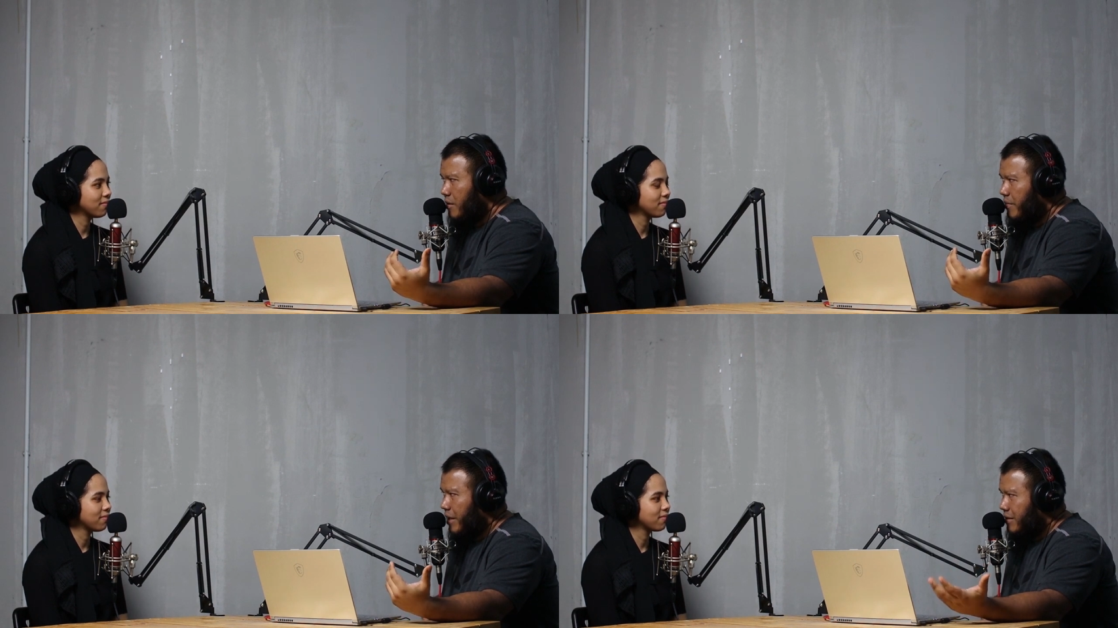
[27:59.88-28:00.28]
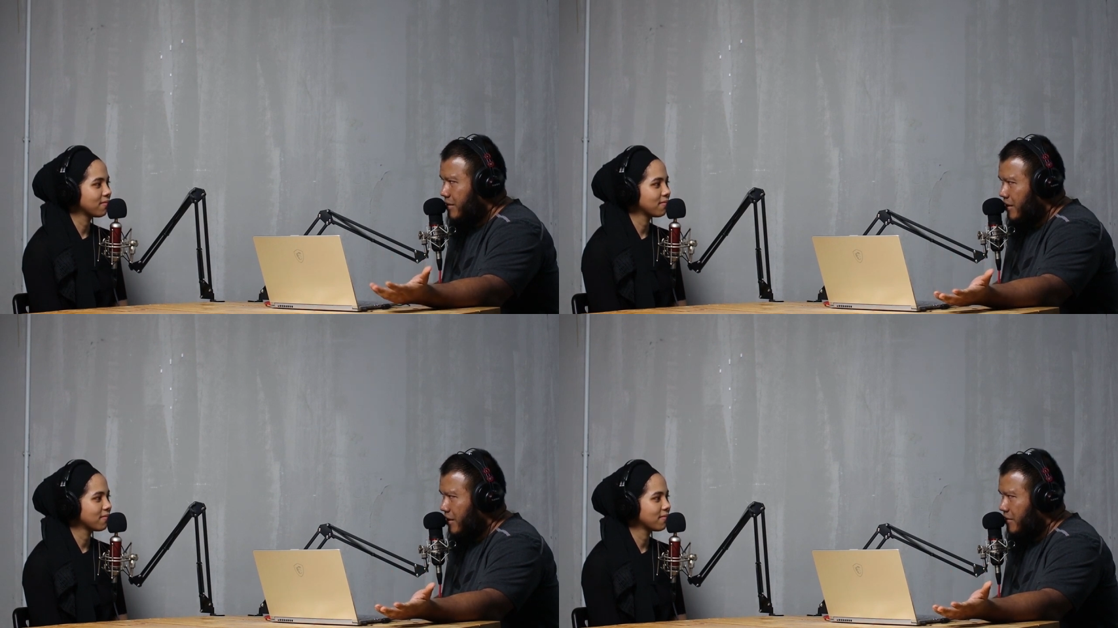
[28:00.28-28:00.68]
Speaker 1: The
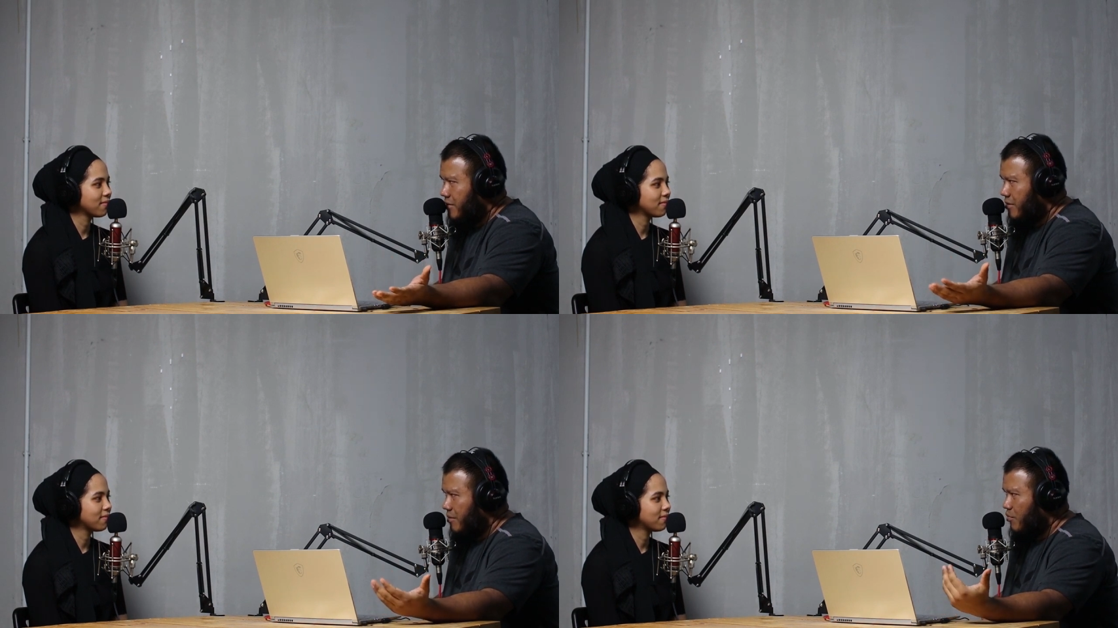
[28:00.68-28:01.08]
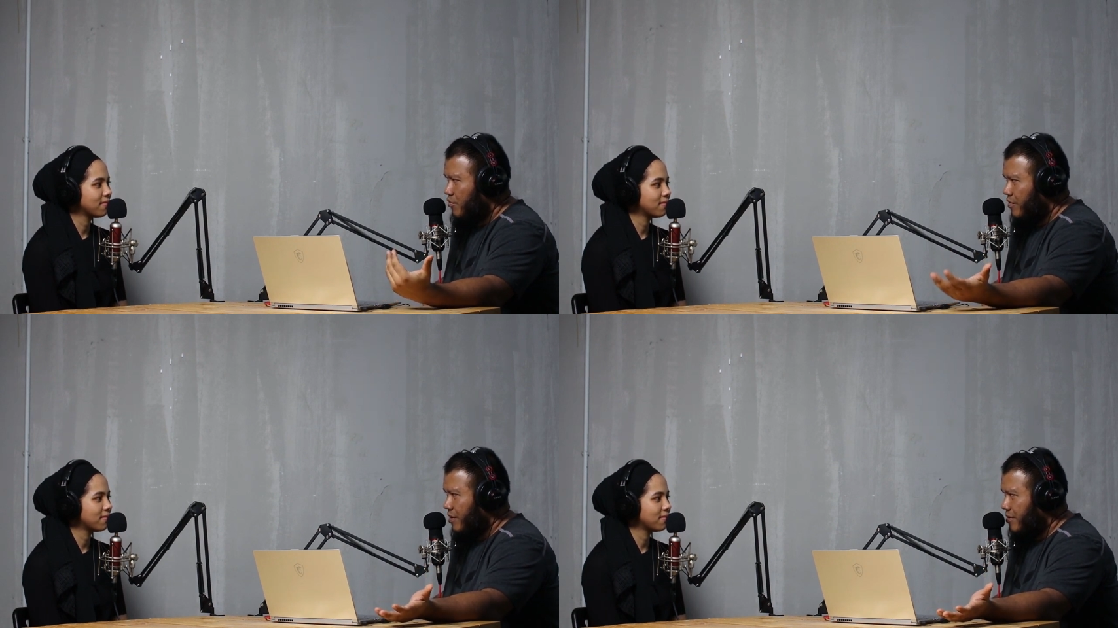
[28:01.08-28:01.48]
magazines, the
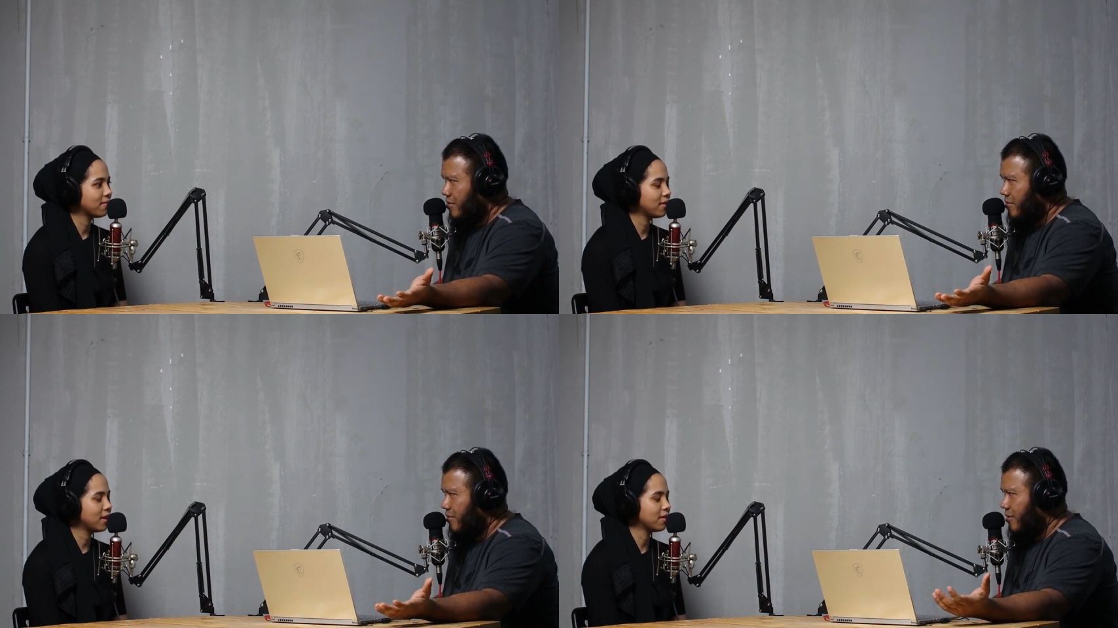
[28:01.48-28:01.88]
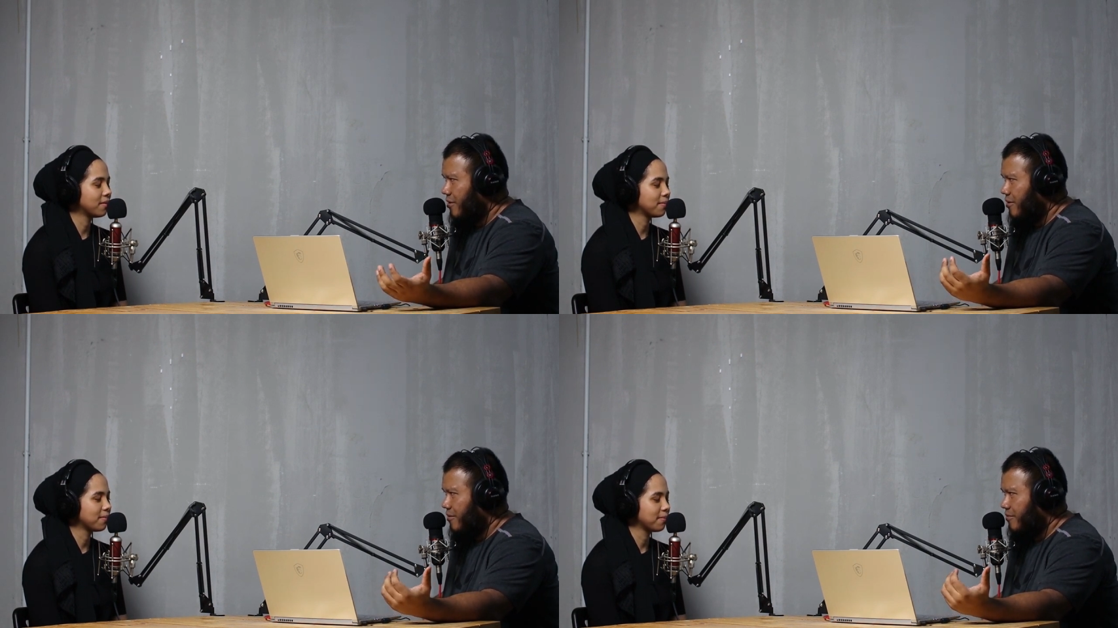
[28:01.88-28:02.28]
movies,
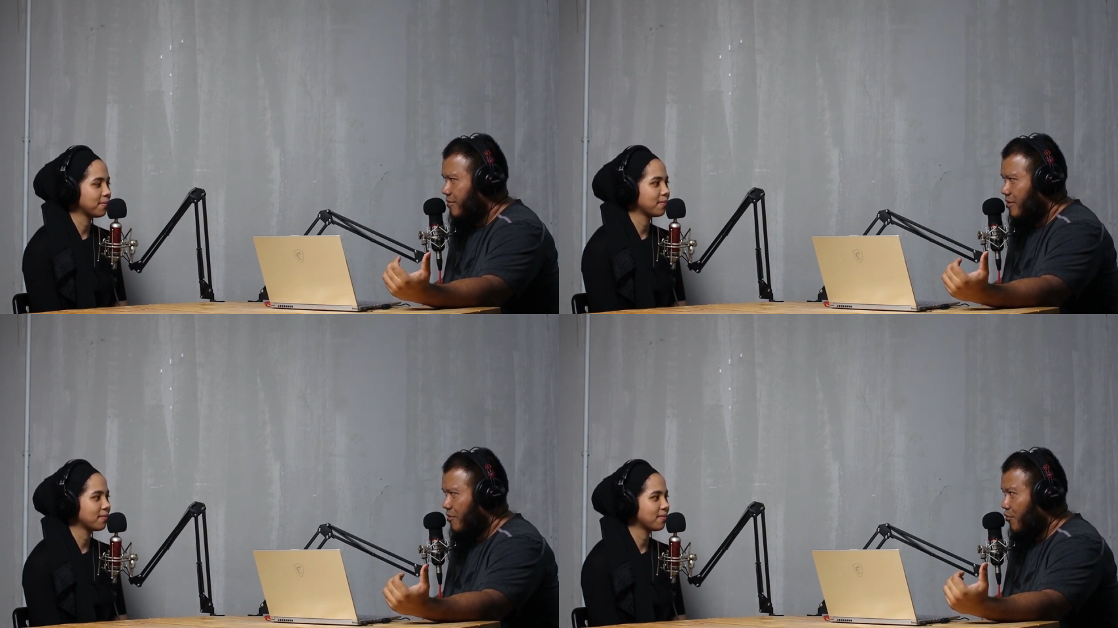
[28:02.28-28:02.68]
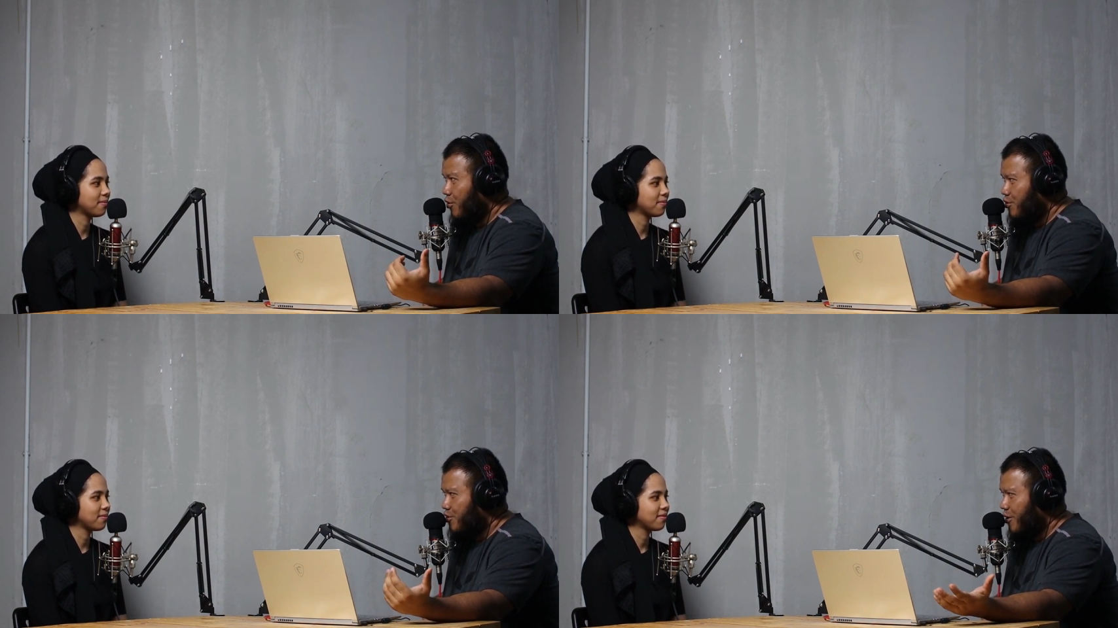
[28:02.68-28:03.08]
yeah. um,
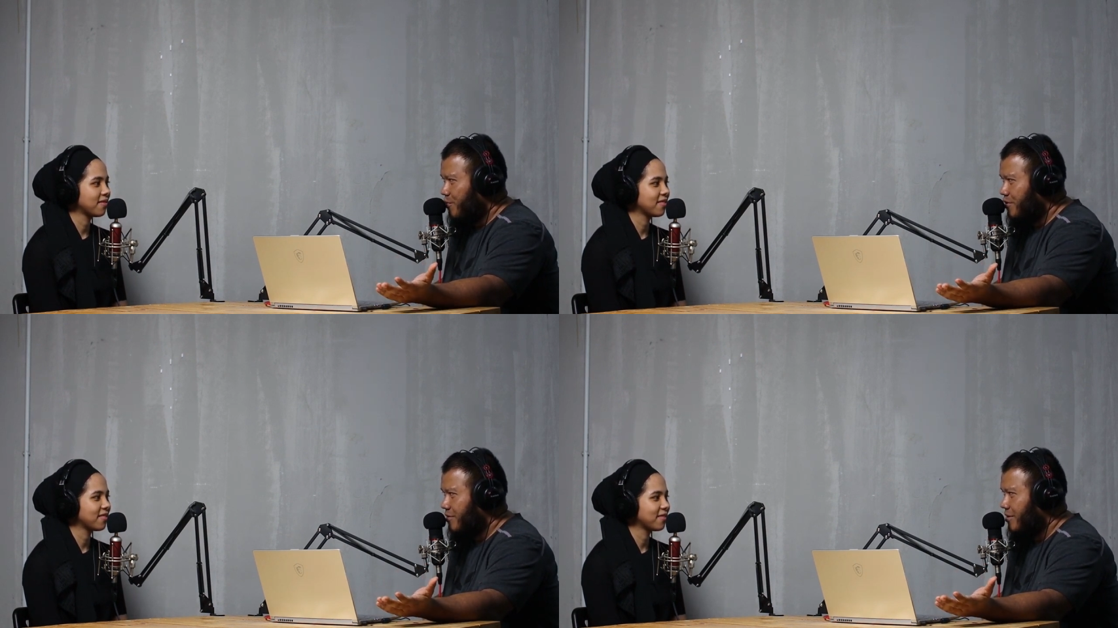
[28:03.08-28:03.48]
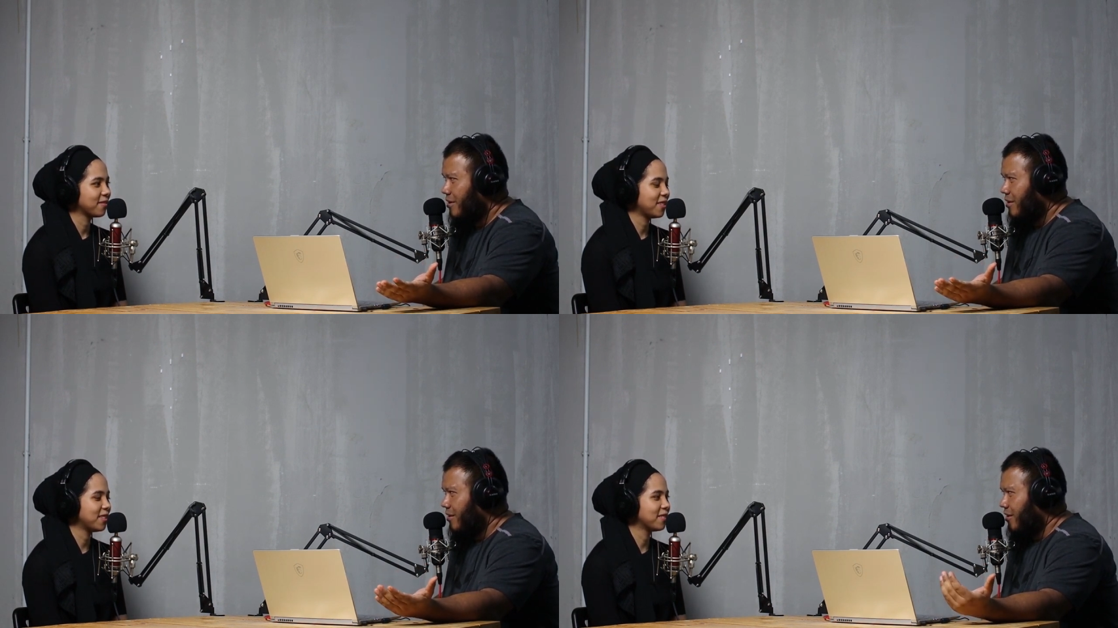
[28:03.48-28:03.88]
the
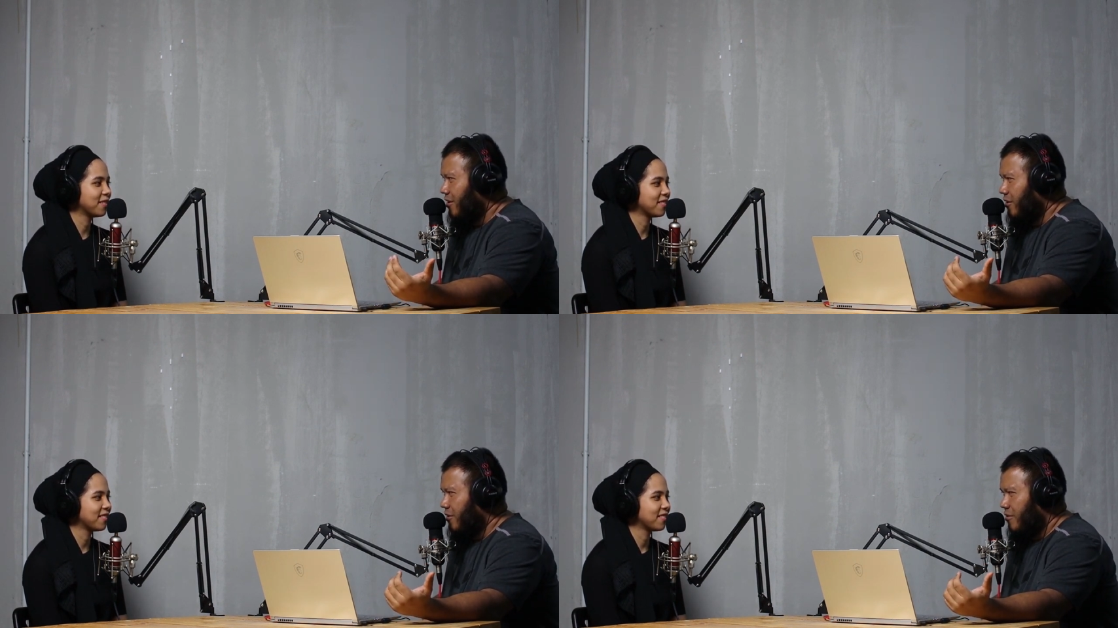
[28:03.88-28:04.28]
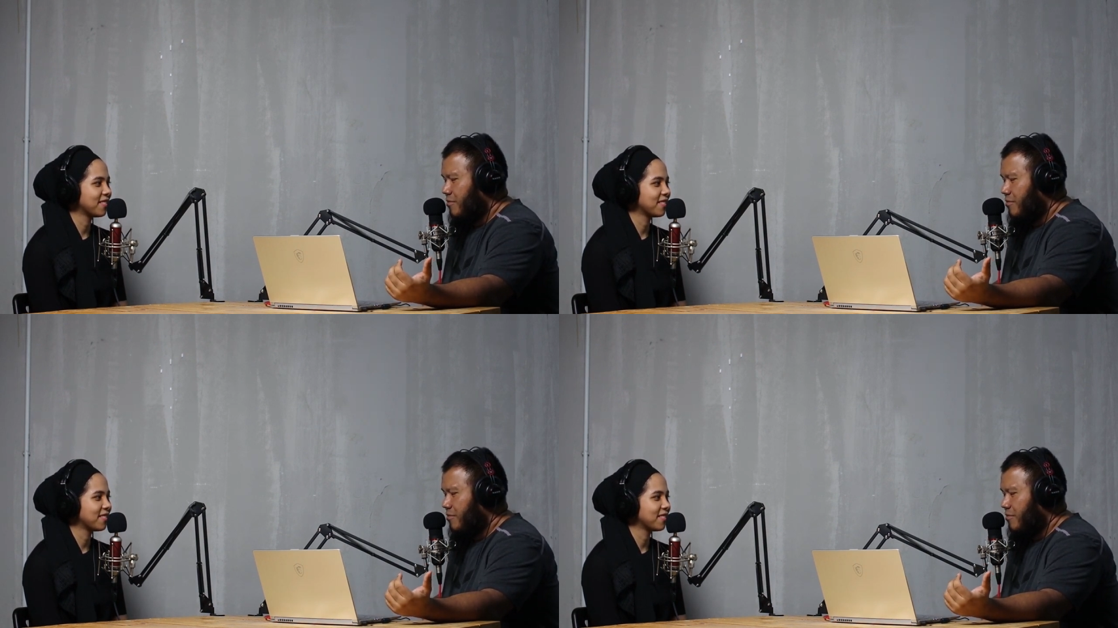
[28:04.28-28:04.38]
photoshops. Yeah. You